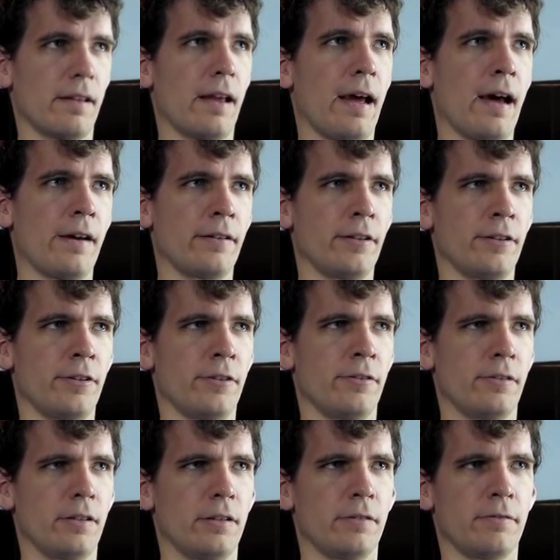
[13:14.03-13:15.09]
how to do
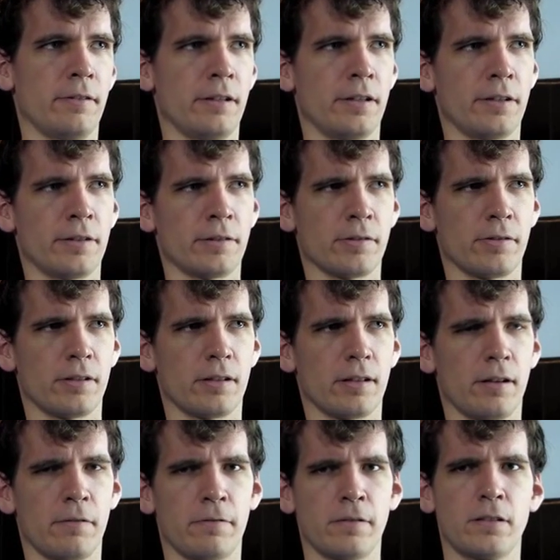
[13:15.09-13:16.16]
these videos was
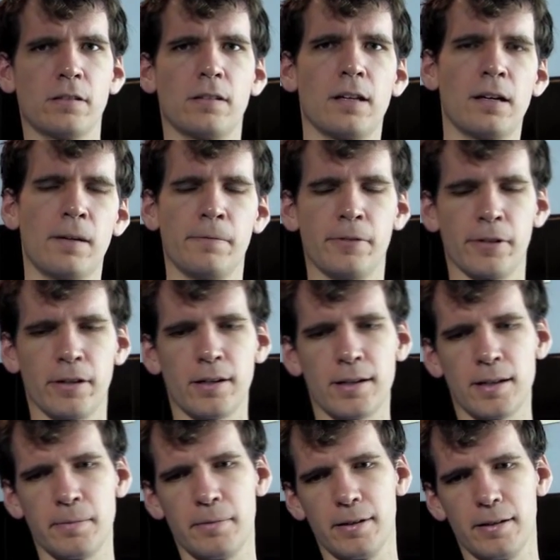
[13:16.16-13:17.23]
a full time
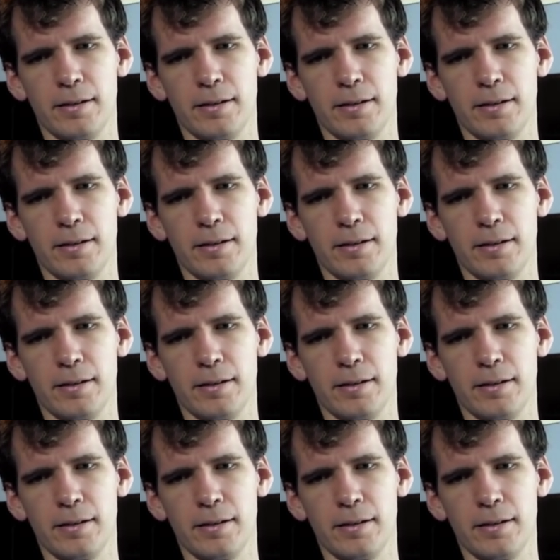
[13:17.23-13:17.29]
job.